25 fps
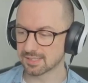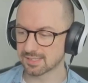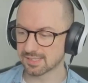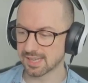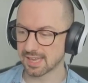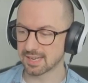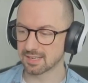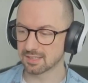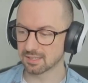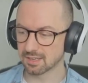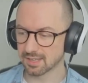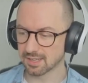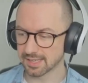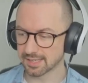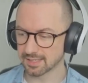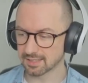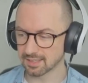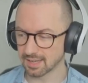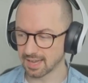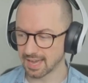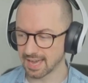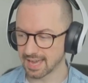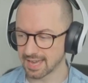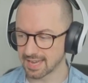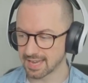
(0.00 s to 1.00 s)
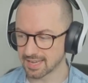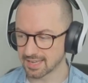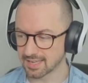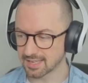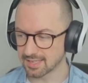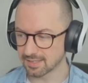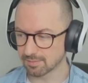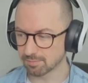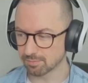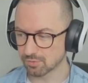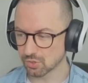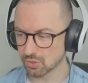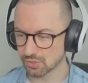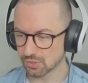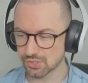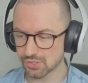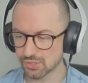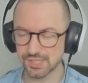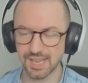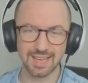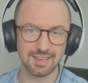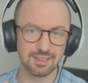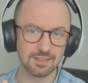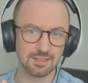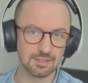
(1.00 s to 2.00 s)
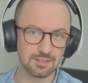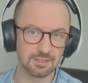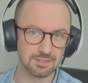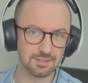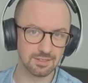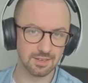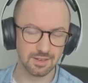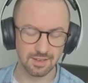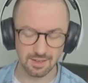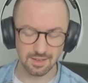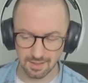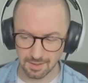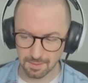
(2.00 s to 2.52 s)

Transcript: send like a sort of second